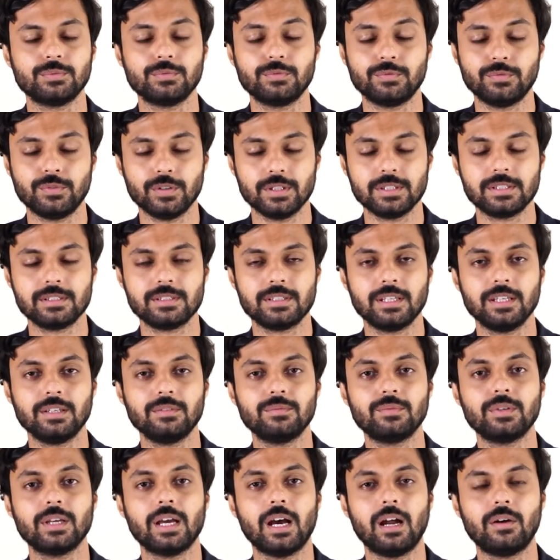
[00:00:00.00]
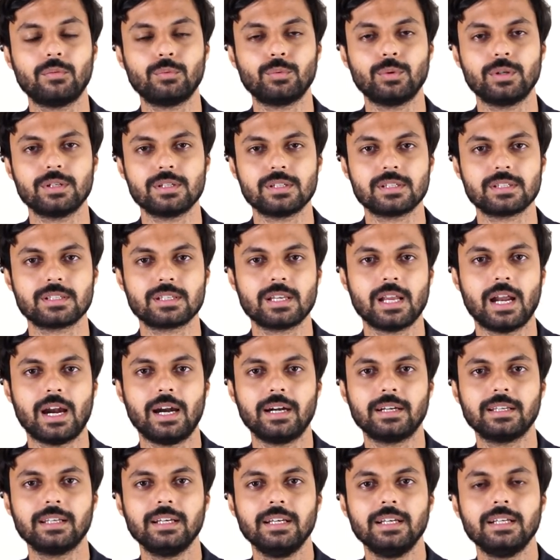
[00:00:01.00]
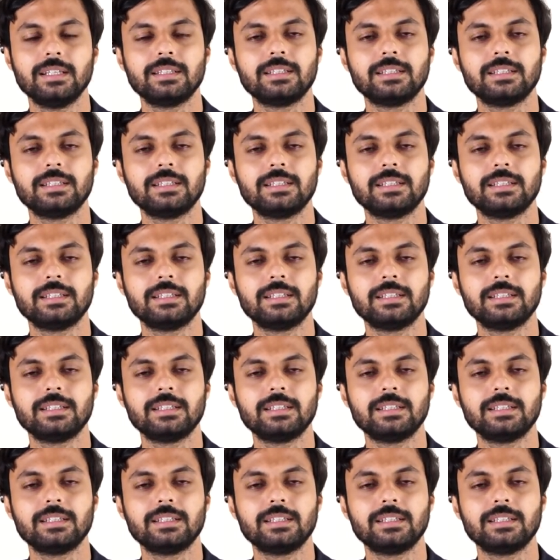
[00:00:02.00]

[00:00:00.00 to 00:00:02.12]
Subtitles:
First thing, we have to understand